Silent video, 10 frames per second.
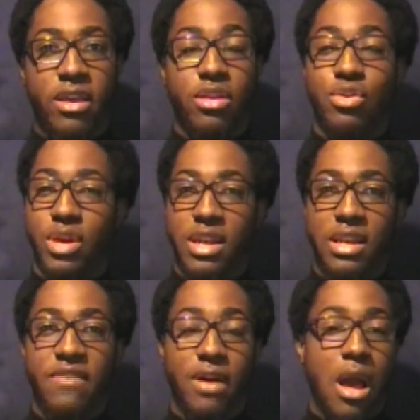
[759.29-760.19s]
you can
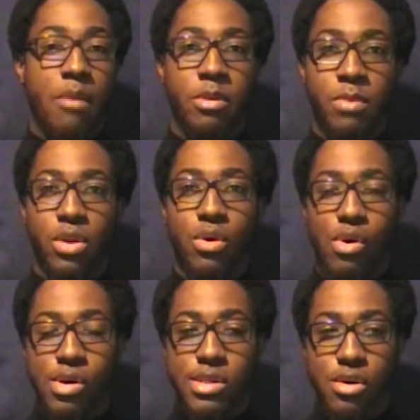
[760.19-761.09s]
leave a comment below
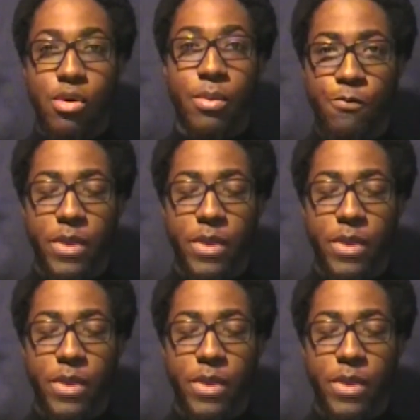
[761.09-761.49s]
also.